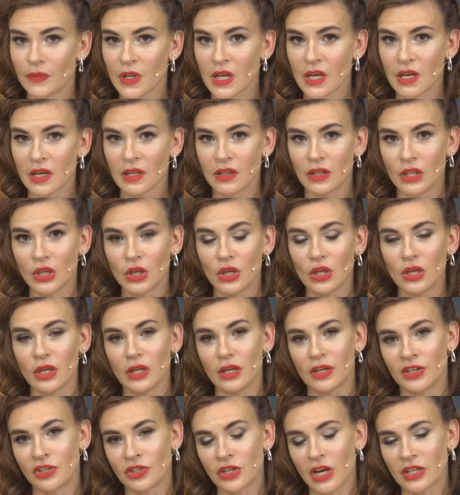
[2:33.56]
They
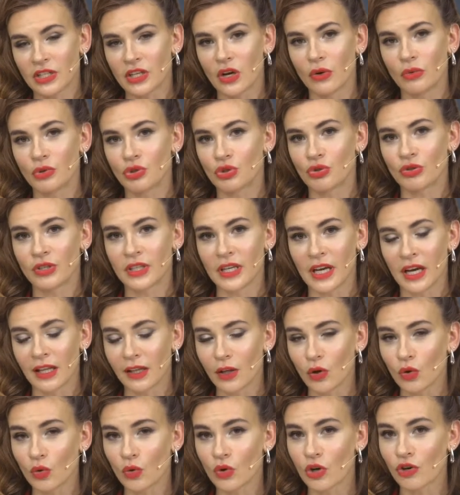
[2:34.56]
are not going to
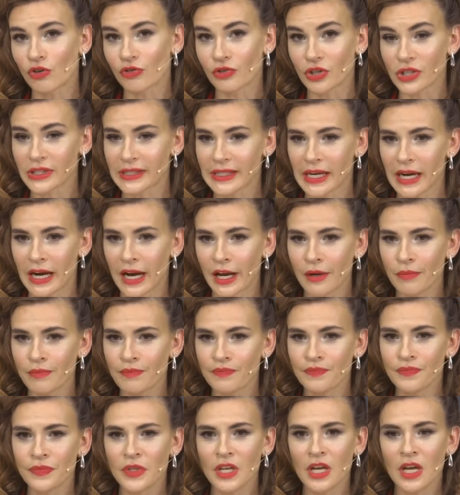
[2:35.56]
yellow over time.
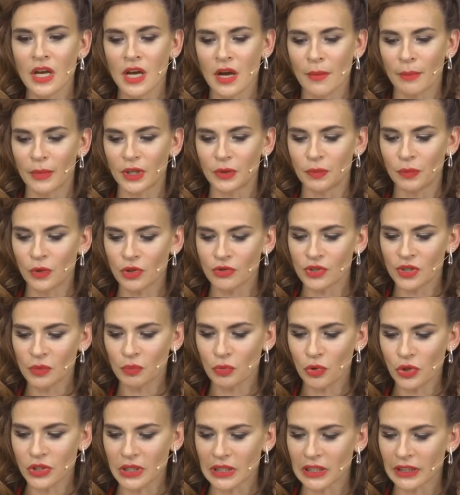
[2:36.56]
But most
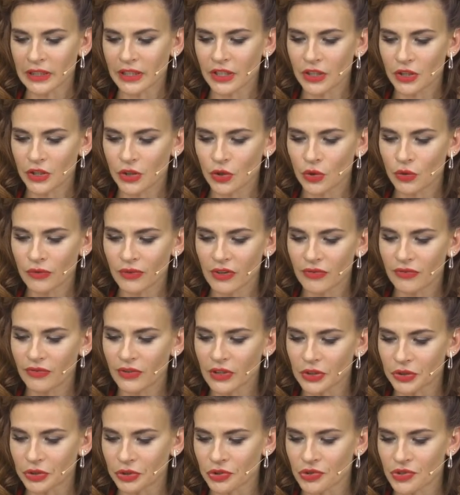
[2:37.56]
importantly, UV
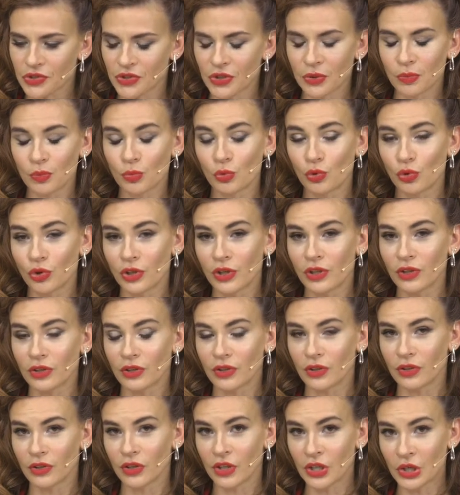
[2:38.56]
filters, the more
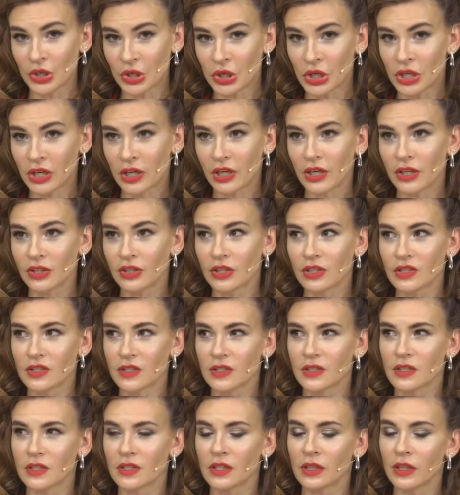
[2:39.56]
there are, the
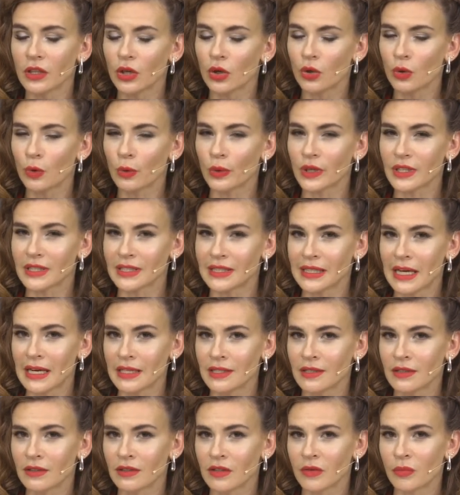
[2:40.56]
slower
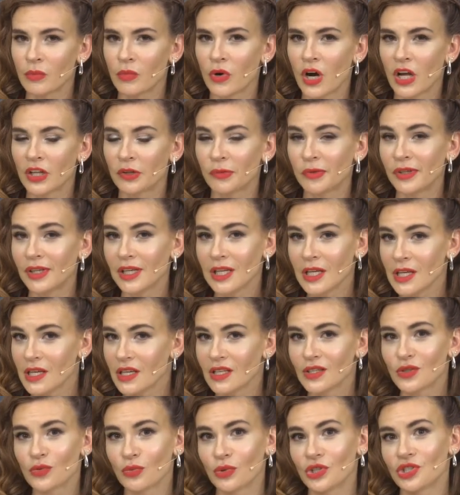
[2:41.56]
setting the monomer
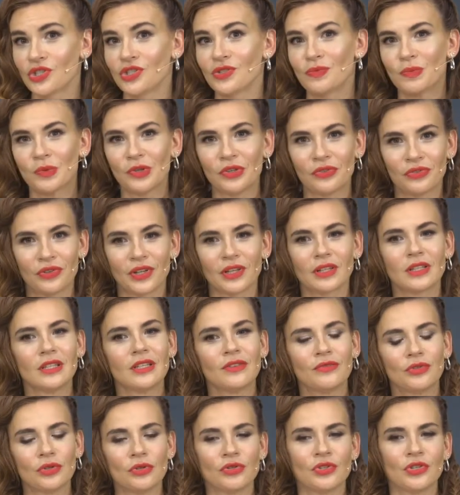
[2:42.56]
is, which is perfect
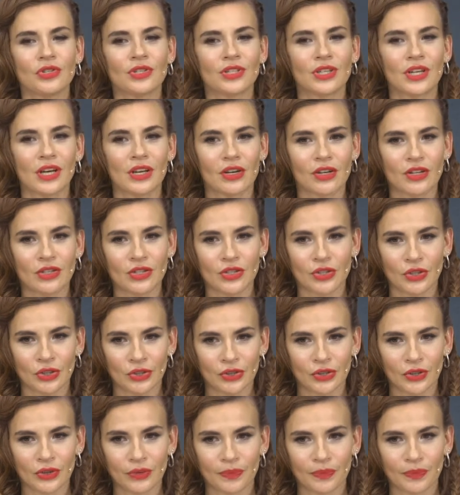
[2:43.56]
if you're just getting started.